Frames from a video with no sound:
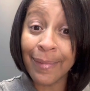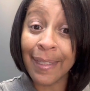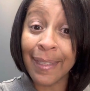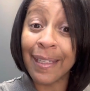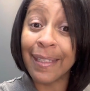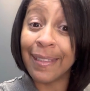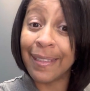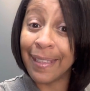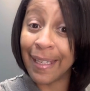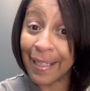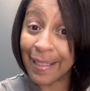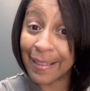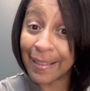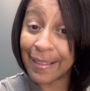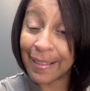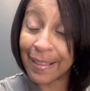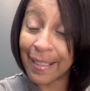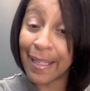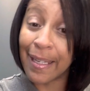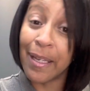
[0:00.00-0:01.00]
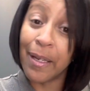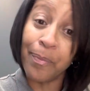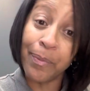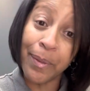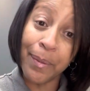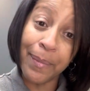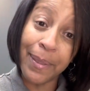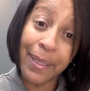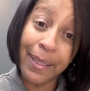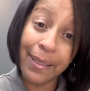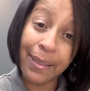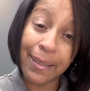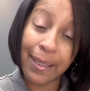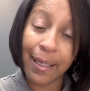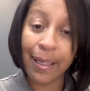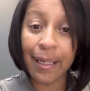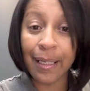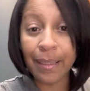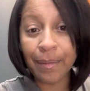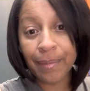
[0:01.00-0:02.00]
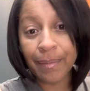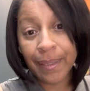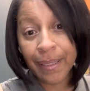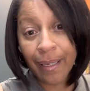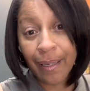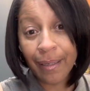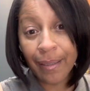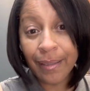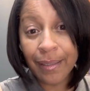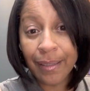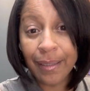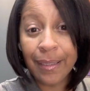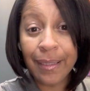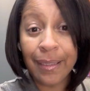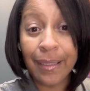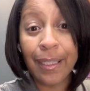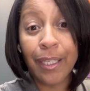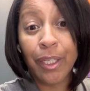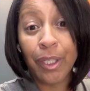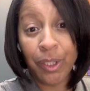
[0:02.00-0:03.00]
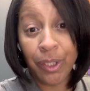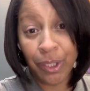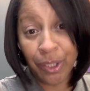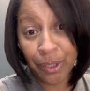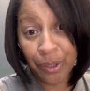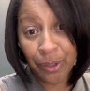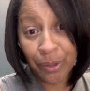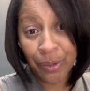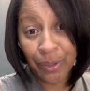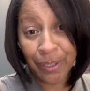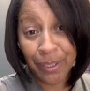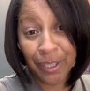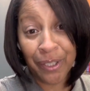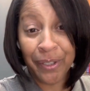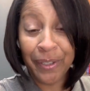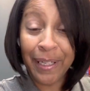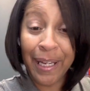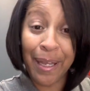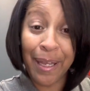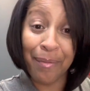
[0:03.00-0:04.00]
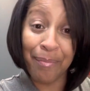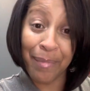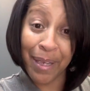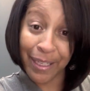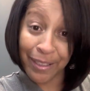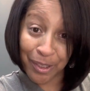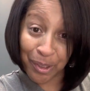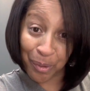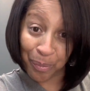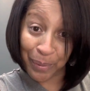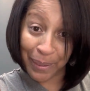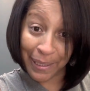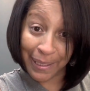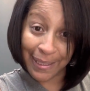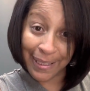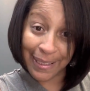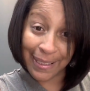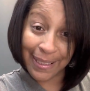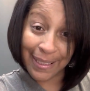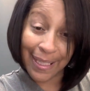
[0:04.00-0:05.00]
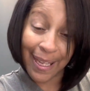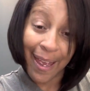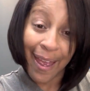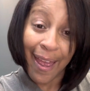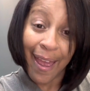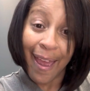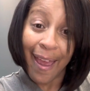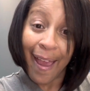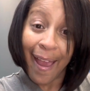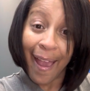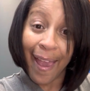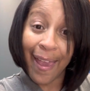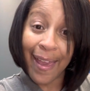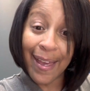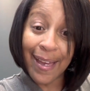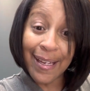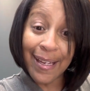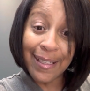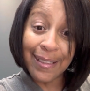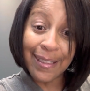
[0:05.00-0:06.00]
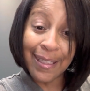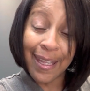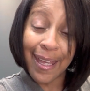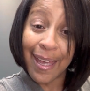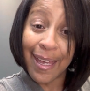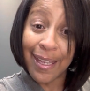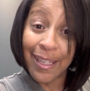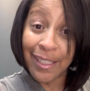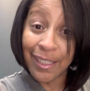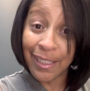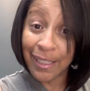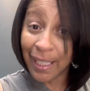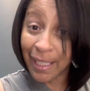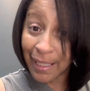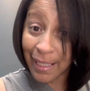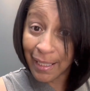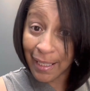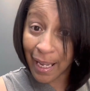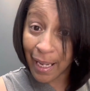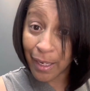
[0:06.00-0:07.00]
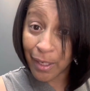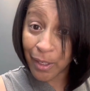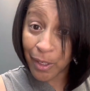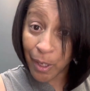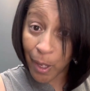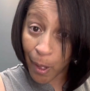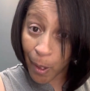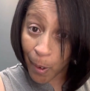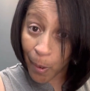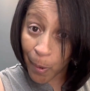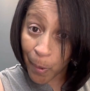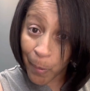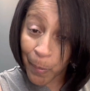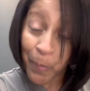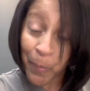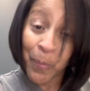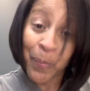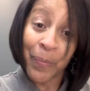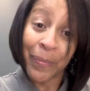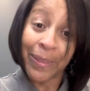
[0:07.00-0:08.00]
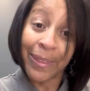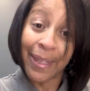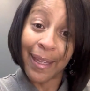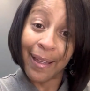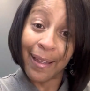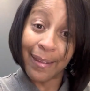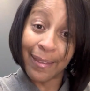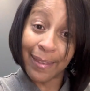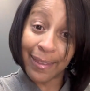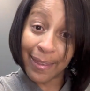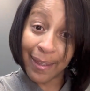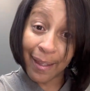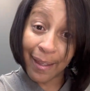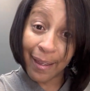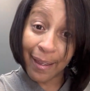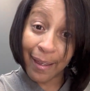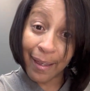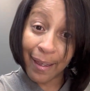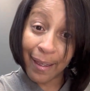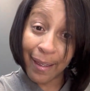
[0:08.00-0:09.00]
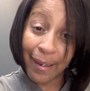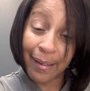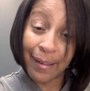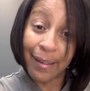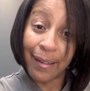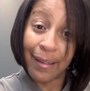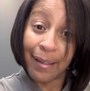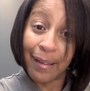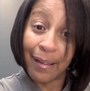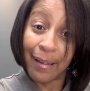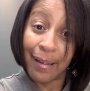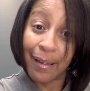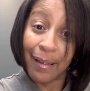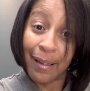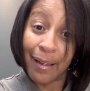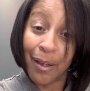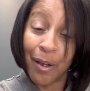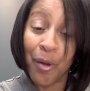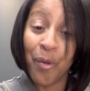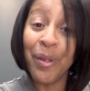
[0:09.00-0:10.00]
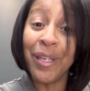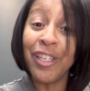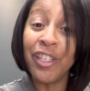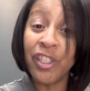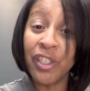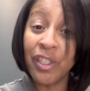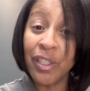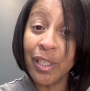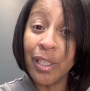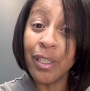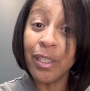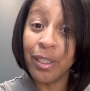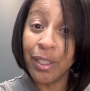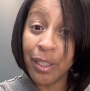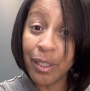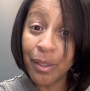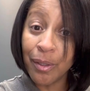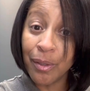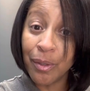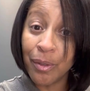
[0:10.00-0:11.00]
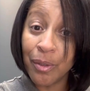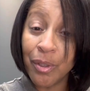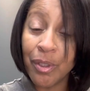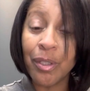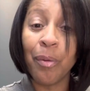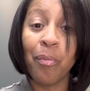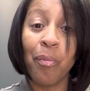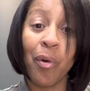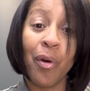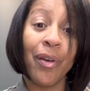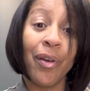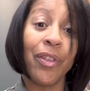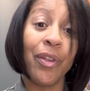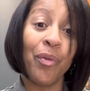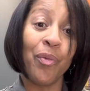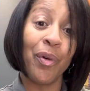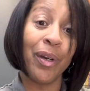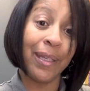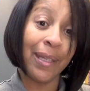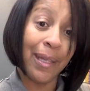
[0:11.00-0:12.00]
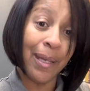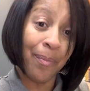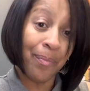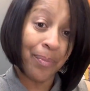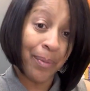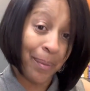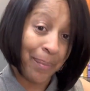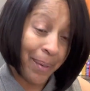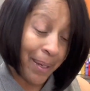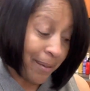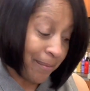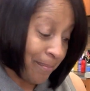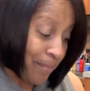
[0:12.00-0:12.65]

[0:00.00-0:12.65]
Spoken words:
Yes, implements that cosmetologists use to create masterpieces. And she did not know that we should use more than one implement.